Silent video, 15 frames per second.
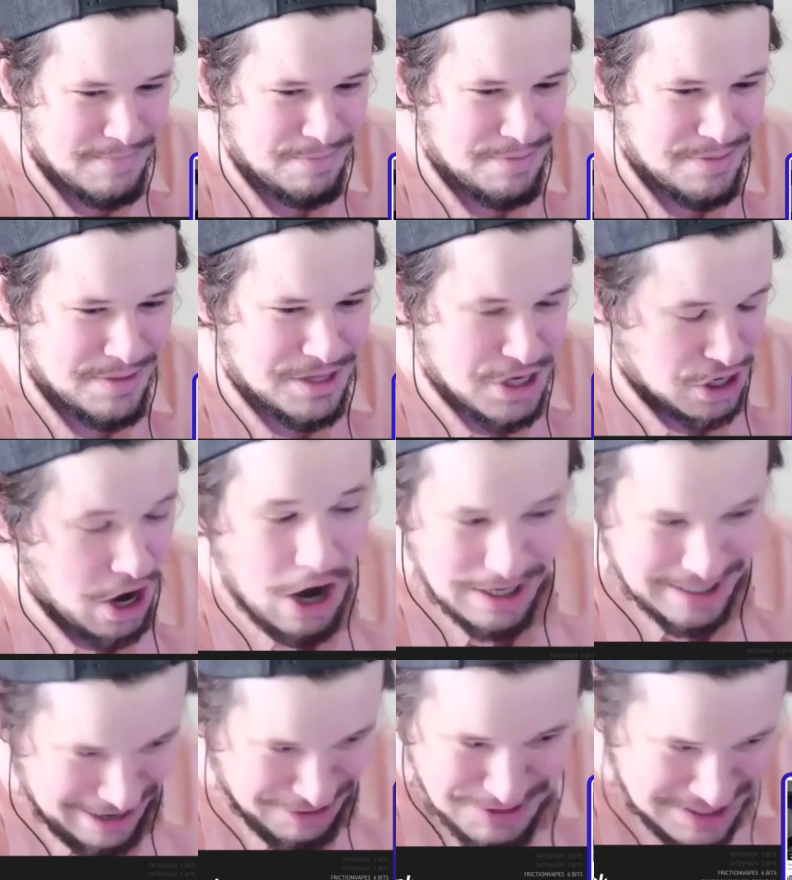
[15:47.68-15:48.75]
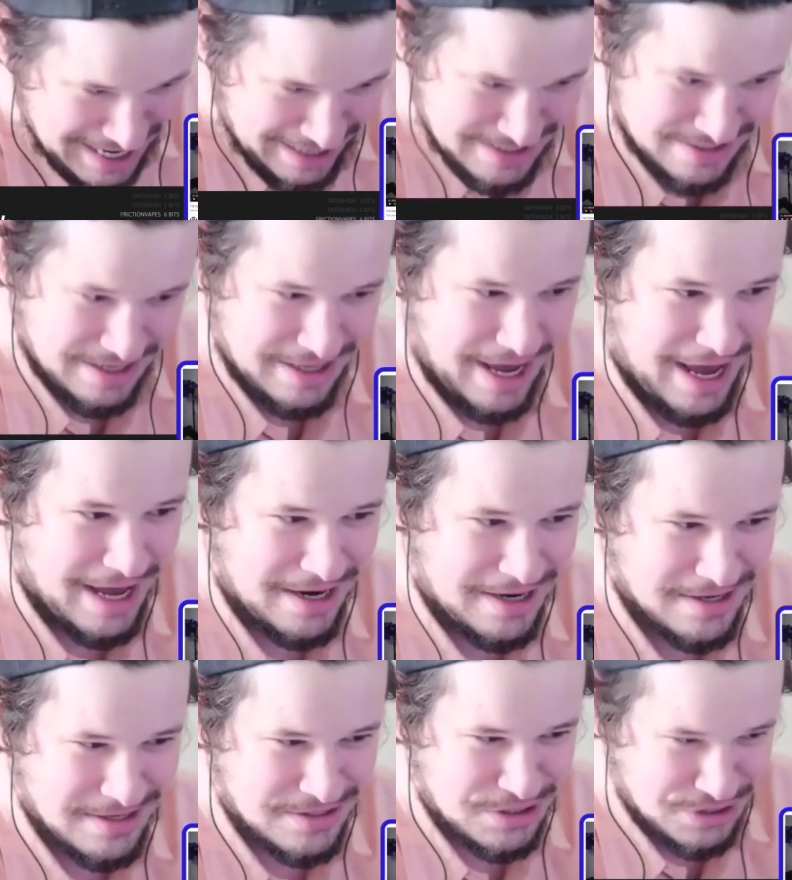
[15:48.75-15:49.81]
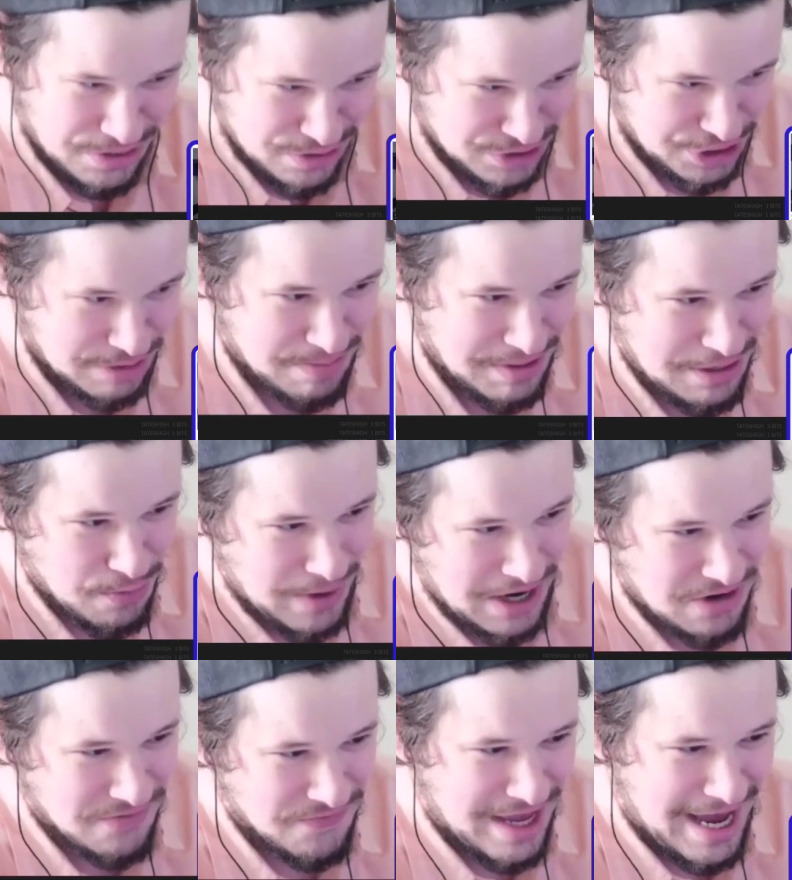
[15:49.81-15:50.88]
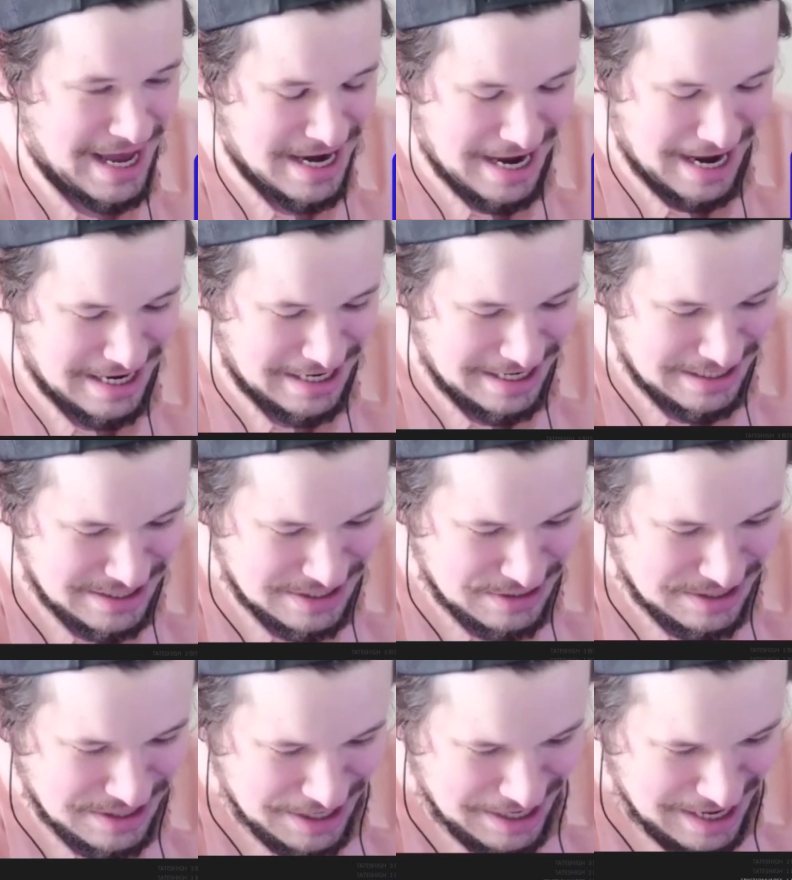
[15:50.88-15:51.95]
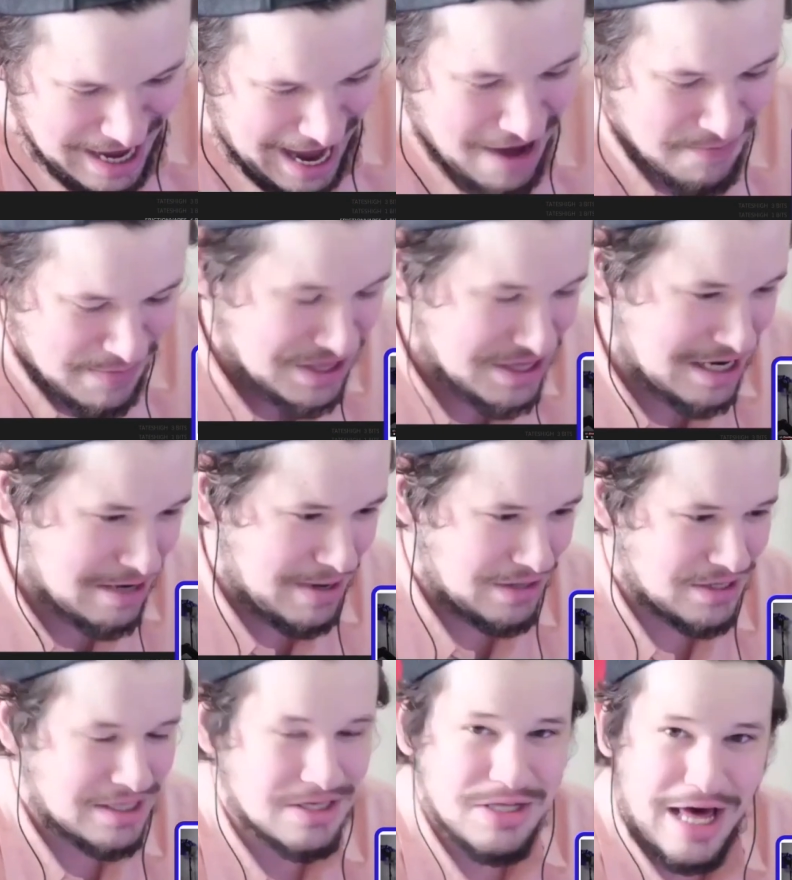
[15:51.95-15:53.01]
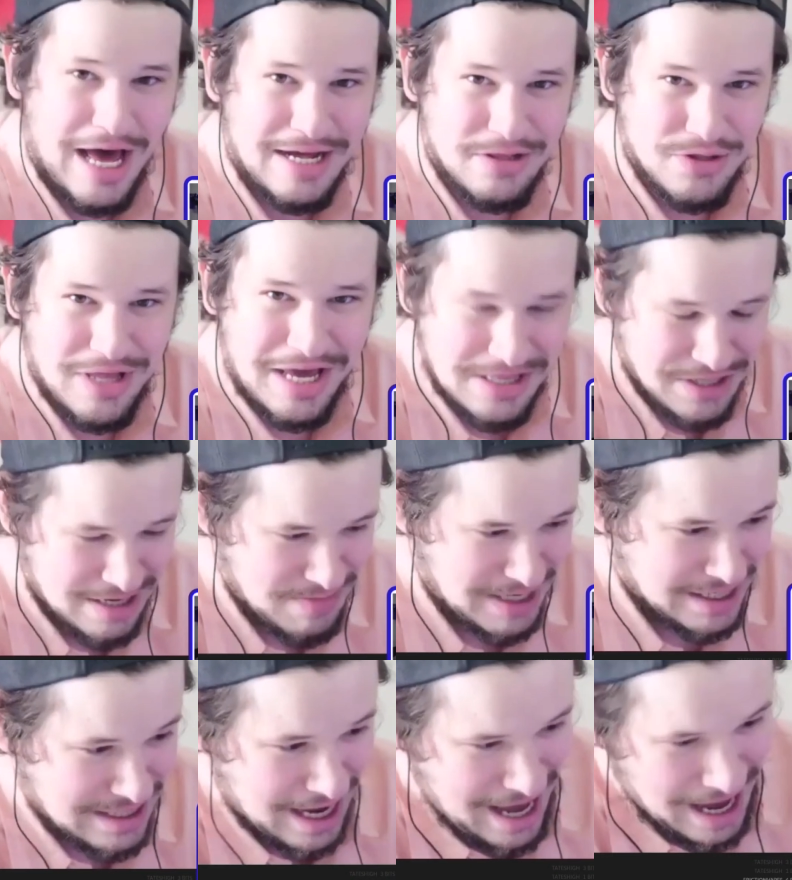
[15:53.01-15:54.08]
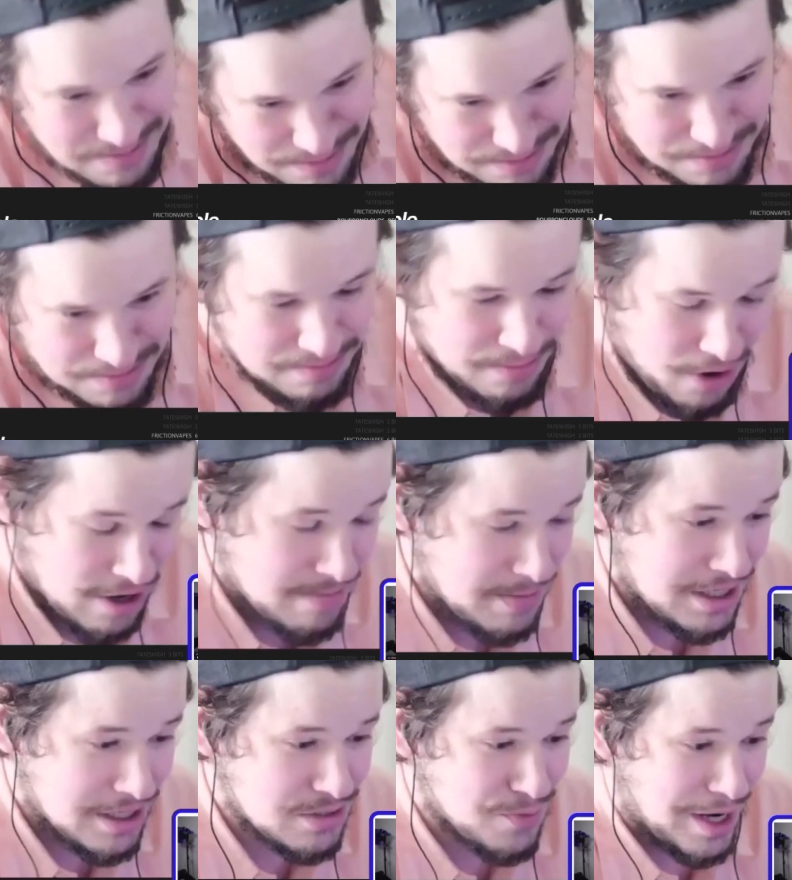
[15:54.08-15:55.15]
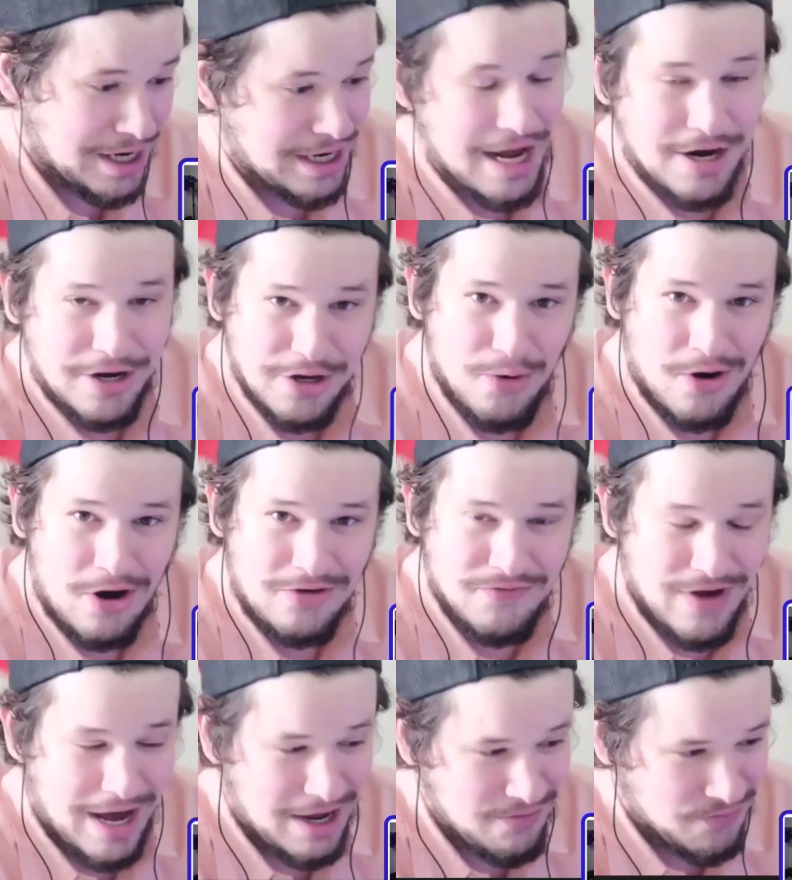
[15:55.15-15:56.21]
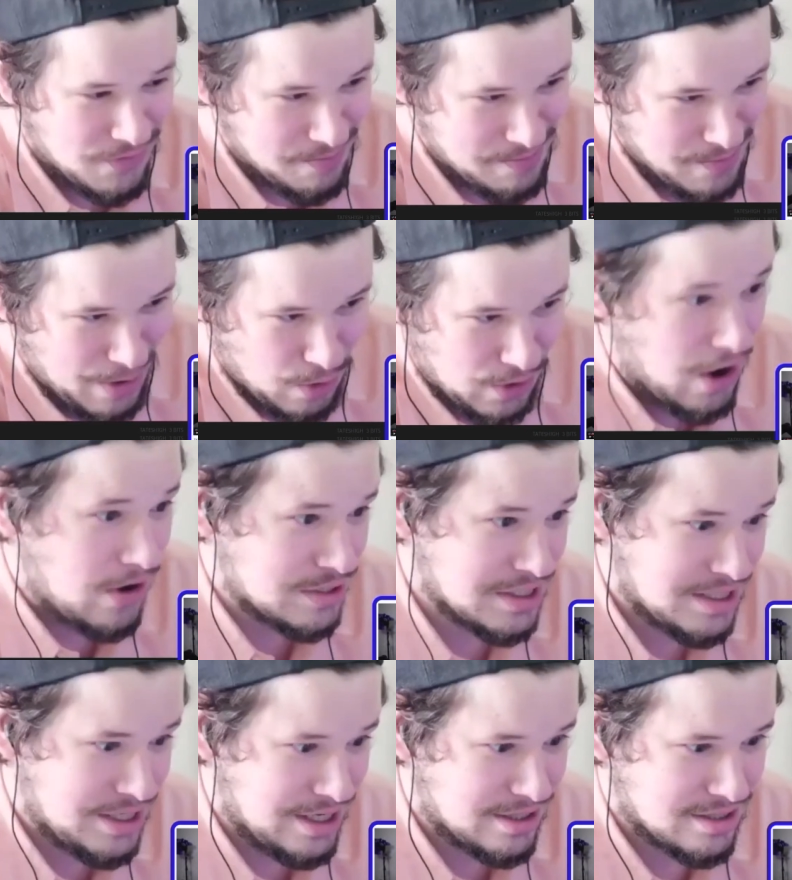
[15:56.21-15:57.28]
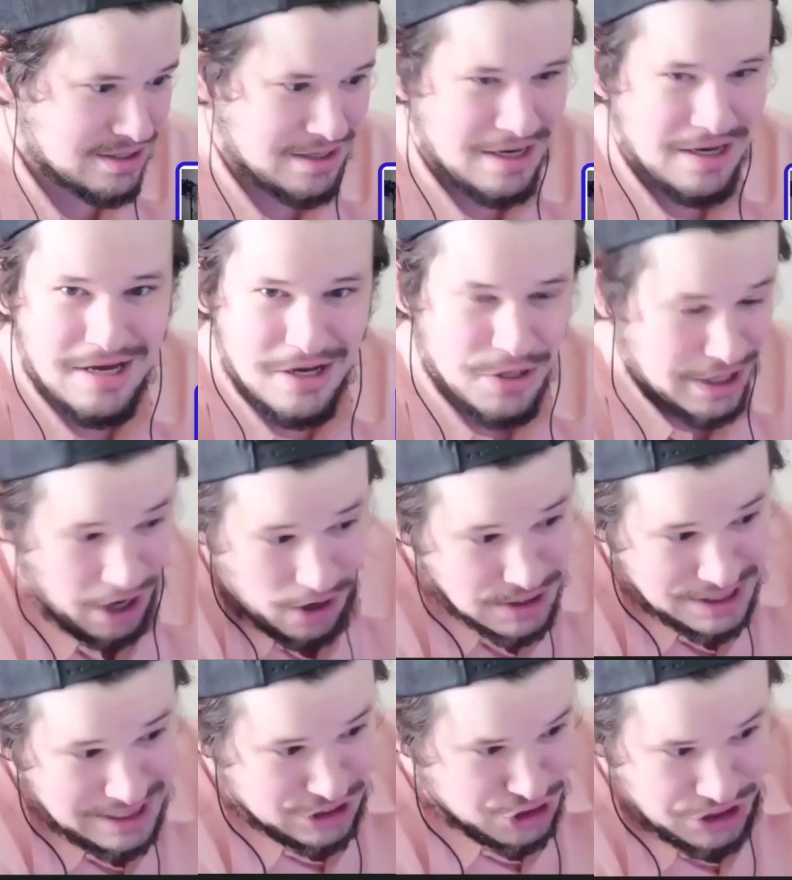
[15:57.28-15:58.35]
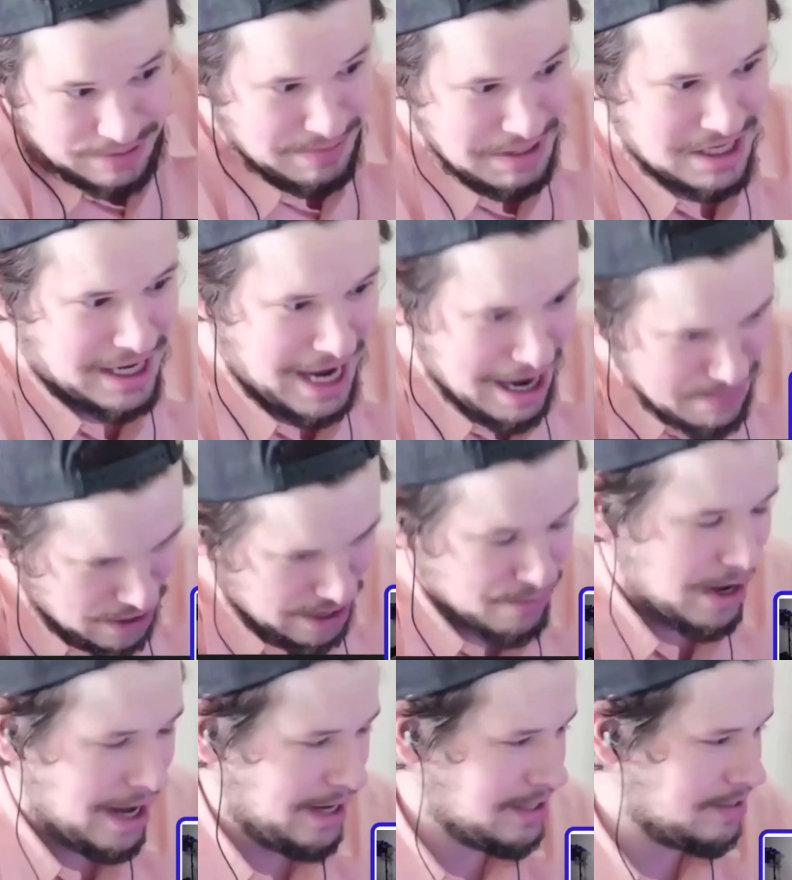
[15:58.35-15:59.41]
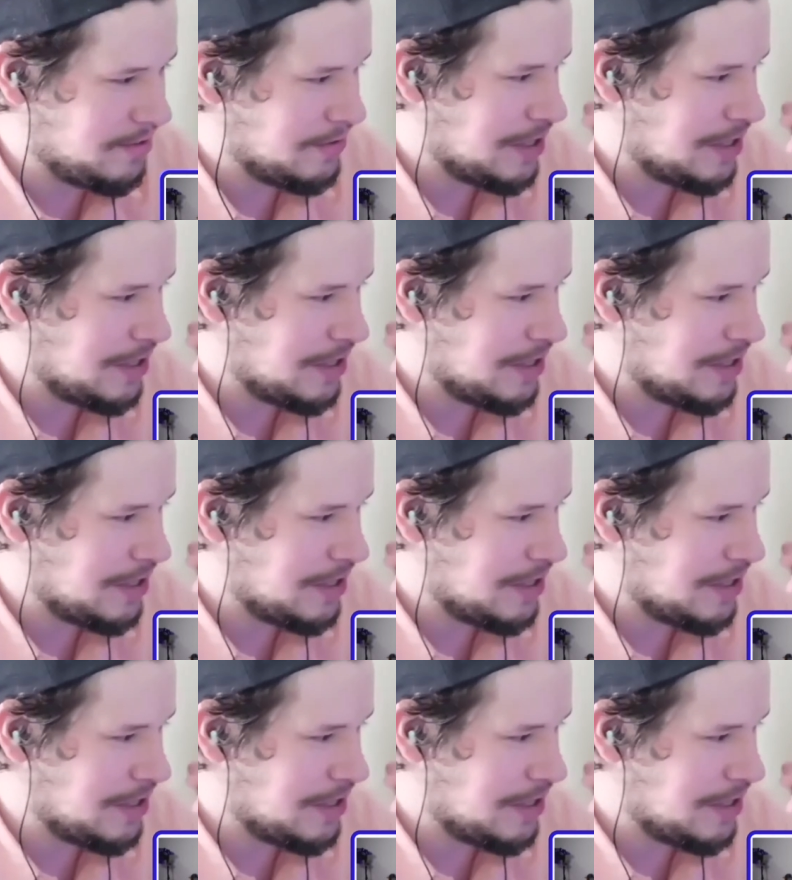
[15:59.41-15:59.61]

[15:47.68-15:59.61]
There are downsides to that. So just be aware of that. And it is, I've been thinking about this a lot lately, because part of me does want to kind of go R5 or R6. Like R6 should be the camera I want, you know what I mean?